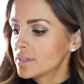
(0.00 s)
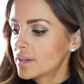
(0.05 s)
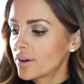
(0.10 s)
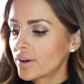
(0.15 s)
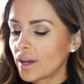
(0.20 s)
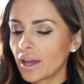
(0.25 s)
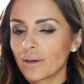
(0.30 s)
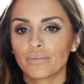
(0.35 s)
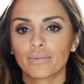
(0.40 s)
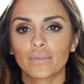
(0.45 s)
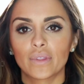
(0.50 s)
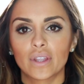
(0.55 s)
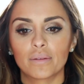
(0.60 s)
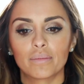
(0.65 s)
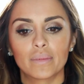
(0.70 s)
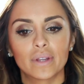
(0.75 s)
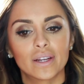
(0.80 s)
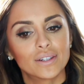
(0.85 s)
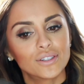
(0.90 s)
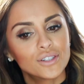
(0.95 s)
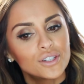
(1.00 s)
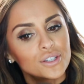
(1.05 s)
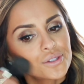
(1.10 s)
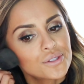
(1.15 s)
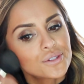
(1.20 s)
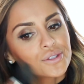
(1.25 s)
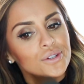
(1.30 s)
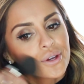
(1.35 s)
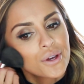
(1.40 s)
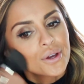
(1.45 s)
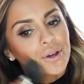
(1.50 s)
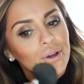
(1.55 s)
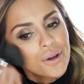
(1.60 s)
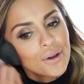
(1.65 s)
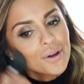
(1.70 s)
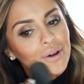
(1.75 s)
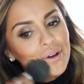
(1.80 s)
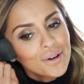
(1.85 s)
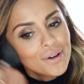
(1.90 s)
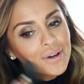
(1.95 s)
Okay, and I'm gonna just
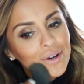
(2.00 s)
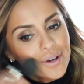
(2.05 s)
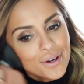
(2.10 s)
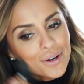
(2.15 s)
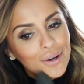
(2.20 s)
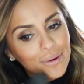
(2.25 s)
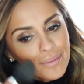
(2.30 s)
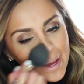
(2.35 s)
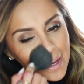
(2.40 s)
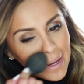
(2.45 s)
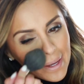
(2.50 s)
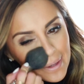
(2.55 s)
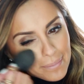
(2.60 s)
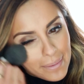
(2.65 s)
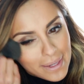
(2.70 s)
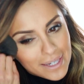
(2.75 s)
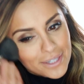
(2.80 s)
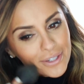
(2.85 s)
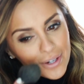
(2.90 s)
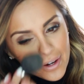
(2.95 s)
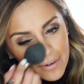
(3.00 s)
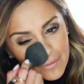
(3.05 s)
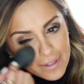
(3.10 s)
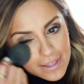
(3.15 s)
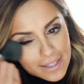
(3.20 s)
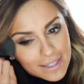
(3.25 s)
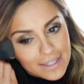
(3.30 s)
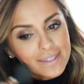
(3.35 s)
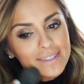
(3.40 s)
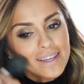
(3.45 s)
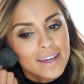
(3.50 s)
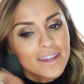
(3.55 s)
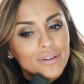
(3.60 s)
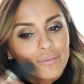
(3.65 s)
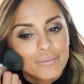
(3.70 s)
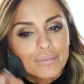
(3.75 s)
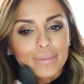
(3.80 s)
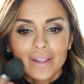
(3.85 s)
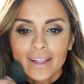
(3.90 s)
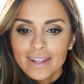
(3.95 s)
go back and make sure everything's
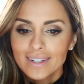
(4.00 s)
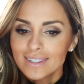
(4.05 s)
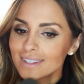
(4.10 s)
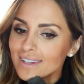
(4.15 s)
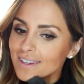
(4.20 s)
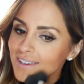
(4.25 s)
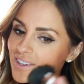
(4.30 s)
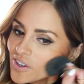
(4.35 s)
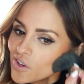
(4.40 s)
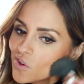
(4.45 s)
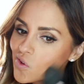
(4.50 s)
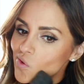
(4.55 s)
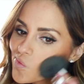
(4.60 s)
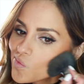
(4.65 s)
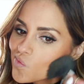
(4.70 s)
kind of blended.